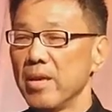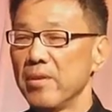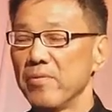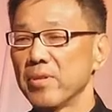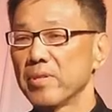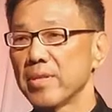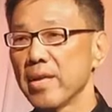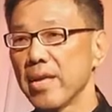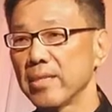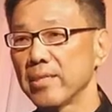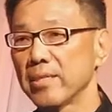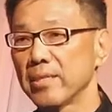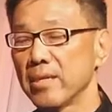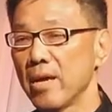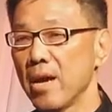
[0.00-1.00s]
if we
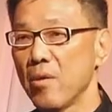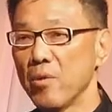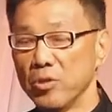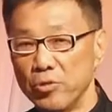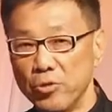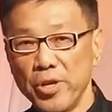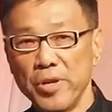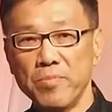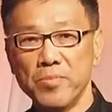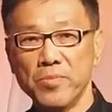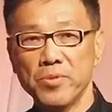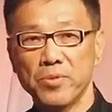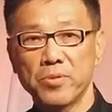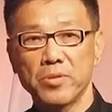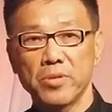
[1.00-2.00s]
set our
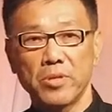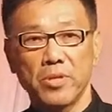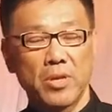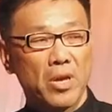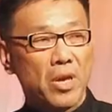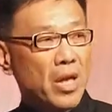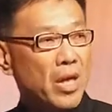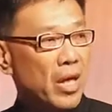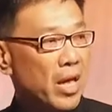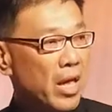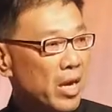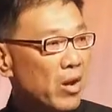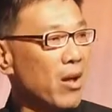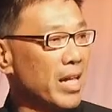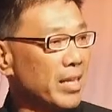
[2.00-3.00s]
dreams
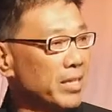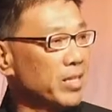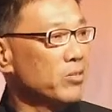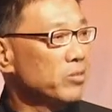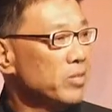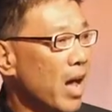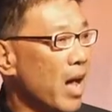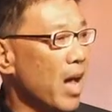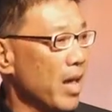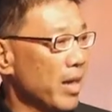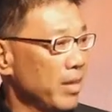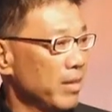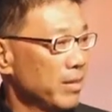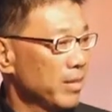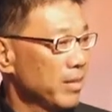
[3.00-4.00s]
and our ideals high